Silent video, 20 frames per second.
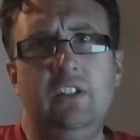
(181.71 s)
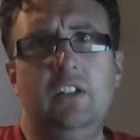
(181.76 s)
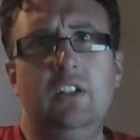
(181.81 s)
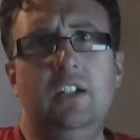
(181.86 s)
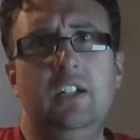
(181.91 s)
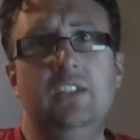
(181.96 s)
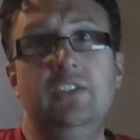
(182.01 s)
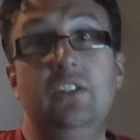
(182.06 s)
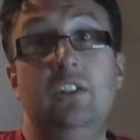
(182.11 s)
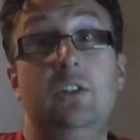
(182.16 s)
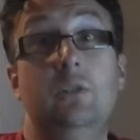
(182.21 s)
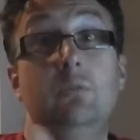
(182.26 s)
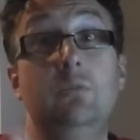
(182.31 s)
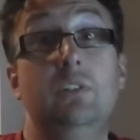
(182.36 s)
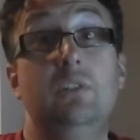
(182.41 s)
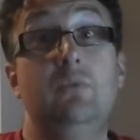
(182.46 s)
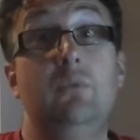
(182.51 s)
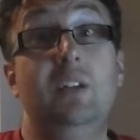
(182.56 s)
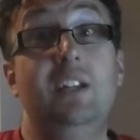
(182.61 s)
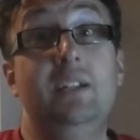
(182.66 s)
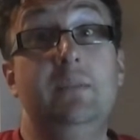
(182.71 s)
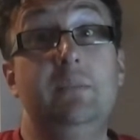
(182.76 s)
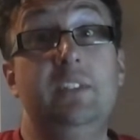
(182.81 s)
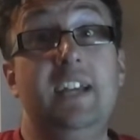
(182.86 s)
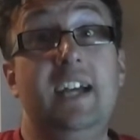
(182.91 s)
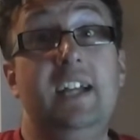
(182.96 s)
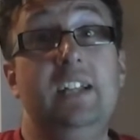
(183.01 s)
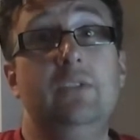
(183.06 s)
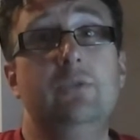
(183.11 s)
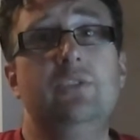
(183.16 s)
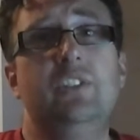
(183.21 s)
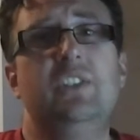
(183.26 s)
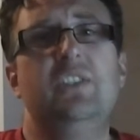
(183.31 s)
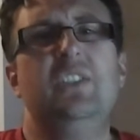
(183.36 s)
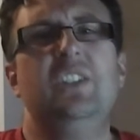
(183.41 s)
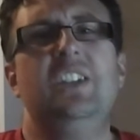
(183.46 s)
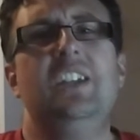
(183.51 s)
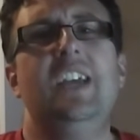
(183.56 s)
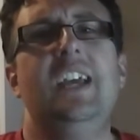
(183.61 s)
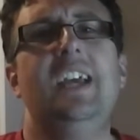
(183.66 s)
lines along with William Daniels as
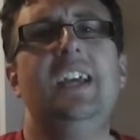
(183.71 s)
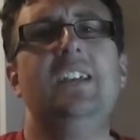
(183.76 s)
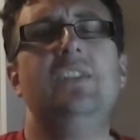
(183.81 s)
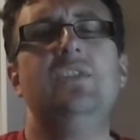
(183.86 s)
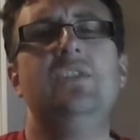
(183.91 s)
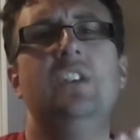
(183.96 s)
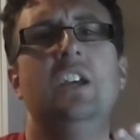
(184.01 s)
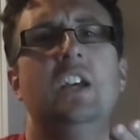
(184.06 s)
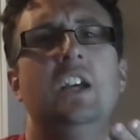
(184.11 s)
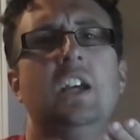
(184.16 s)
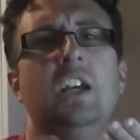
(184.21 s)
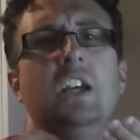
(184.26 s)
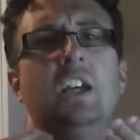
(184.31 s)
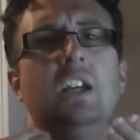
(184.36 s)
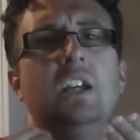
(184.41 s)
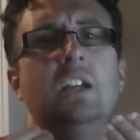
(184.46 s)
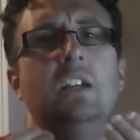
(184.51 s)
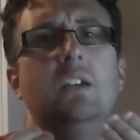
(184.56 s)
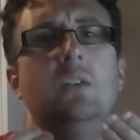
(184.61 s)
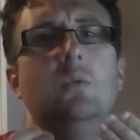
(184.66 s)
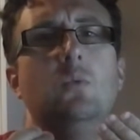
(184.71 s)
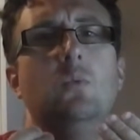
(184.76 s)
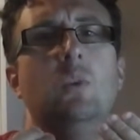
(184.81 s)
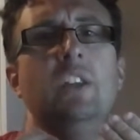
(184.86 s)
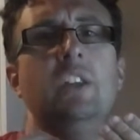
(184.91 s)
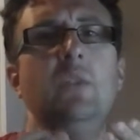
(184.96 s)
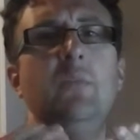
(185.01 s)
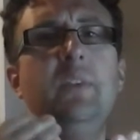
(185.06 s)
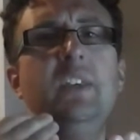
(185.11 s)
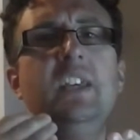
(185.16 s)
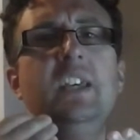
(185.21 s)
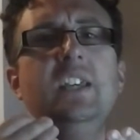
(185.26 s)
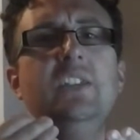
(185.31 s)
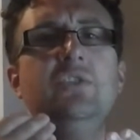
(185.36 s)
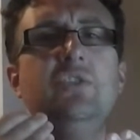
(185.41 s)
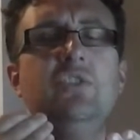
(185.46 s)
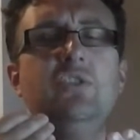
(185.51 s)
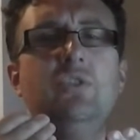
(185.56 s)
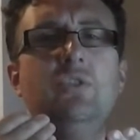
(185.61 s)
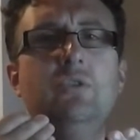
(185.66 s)
KITT, when you begin
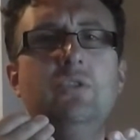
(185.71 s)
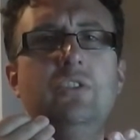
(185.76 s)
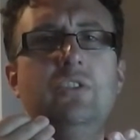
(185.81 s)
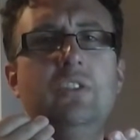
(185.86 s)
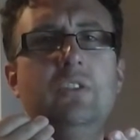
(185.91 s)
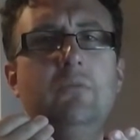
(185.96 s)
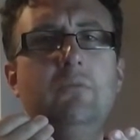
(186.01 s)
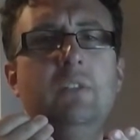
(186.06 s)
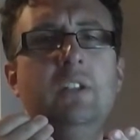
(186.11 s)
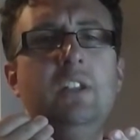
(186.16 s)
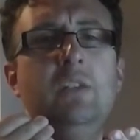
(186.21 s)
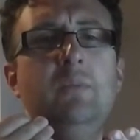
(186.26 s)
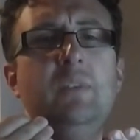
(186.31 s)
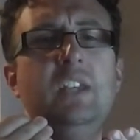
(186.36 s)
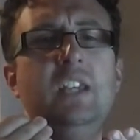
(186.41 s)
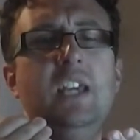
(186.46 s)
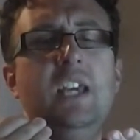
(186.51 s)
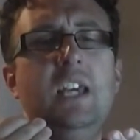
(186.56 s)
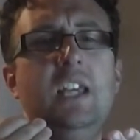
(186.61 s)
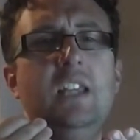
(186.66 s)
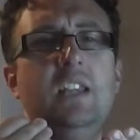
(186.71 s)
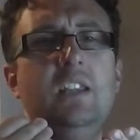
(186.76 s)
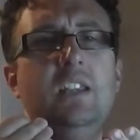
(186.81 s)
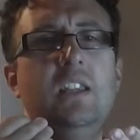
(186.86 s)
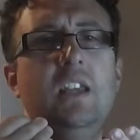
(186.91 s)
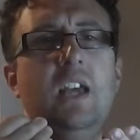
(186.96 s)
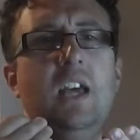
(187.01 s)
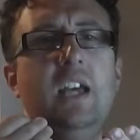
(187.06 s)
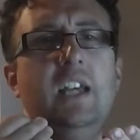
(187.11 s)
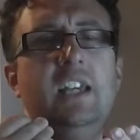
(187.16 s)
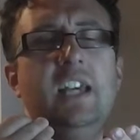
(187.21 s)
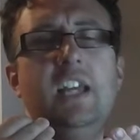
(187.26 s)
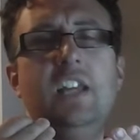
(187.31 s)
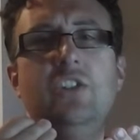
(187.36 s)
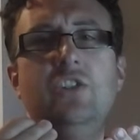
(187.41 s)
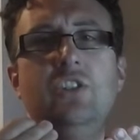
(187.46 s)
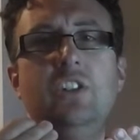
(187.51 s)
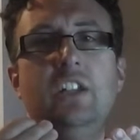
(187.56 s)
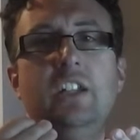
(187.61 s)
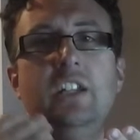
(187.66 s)
to sort, when you begin
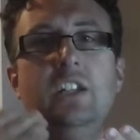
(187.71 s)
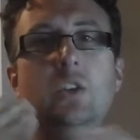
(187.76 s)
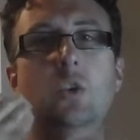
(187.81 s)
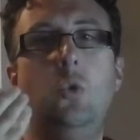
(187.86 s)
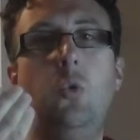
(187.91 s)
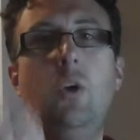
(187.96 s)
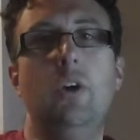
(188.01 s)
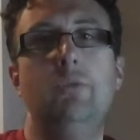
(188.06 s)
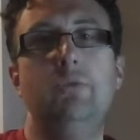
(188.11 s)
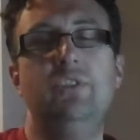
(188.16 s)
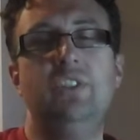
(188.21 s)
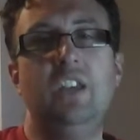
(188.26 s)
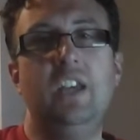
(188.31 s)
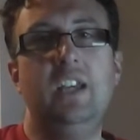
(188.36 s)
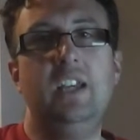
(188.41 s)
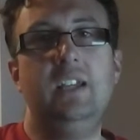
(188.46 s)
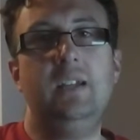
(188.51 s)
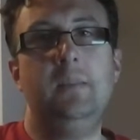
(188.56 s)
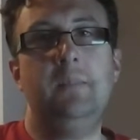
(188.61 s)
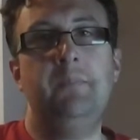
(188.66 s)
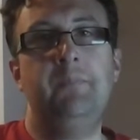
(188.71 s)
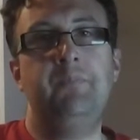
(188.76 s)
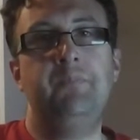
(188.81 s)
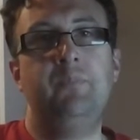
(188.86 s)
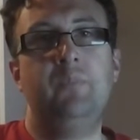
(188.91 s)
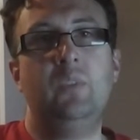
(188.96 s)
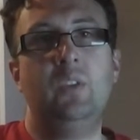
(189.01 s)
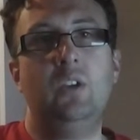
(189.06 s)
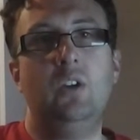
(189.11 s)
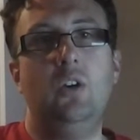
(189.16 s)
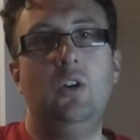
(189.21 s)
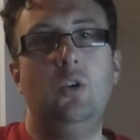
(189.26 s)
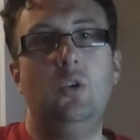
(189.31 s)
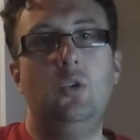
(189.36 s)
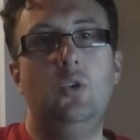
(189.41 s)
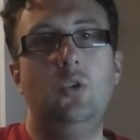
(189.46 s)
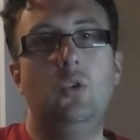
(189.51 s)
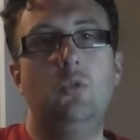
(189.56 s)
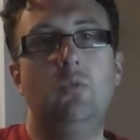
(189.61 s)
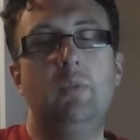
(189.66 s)
occasionally quoting
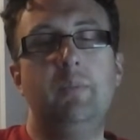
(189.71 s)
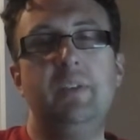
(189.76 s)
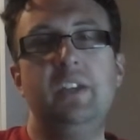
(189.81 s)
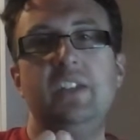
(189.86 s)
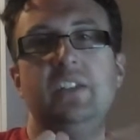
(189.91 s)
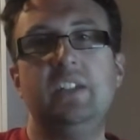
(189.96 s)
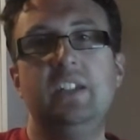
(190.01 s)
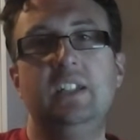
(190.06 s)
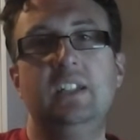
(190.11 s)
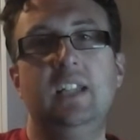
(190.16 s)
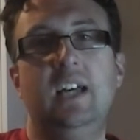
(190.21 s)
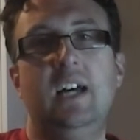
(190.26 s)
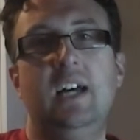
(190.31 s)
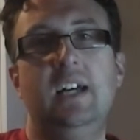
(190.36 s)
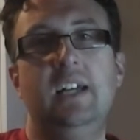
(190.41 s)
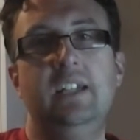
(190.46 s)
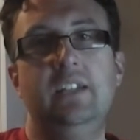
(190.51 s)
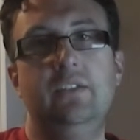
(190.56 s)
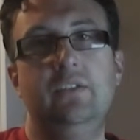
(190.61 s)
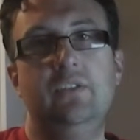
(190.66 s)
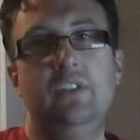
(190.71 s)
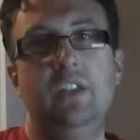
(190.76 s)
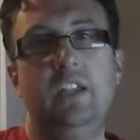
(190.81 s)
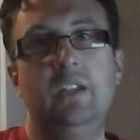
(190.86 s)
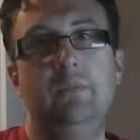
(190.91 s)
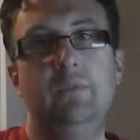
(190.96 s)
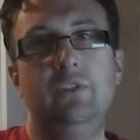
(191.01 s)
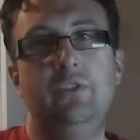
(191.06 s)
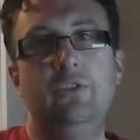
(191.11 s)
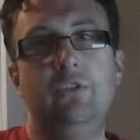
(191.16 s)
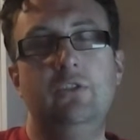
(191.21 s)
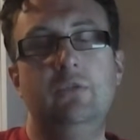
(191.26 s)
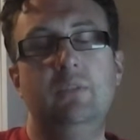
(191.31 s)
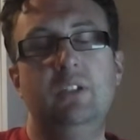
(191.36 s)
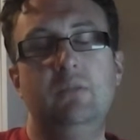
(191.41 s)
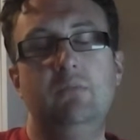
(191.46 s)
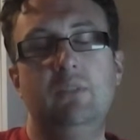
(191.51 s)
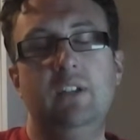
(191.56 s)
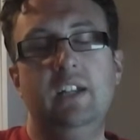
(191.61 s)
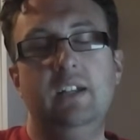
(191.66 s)
or repeating lines that it would do. I
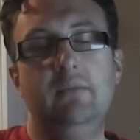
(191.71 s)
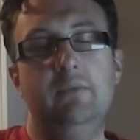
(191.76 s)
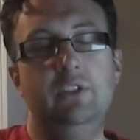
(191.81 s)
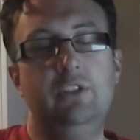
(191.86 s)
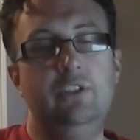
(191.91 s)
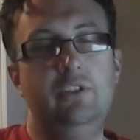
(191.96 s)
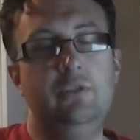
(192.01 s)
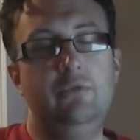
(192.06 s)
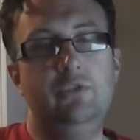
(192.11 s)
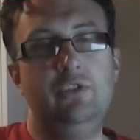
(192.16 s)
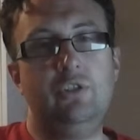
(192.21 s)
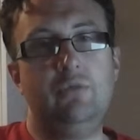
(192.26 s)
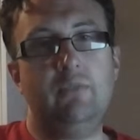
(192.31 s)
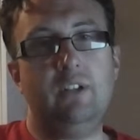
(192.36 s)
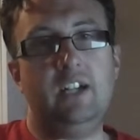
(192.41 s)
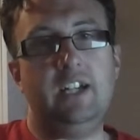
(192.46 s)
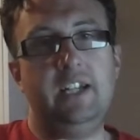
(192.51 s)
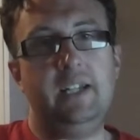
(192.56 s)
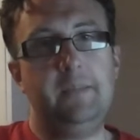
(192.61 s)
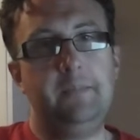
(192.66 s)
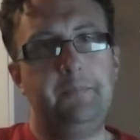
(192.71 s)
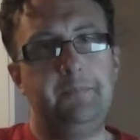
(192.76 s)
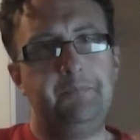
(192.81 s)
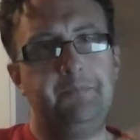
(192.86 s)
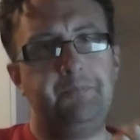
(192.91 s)
mean, when I would used to write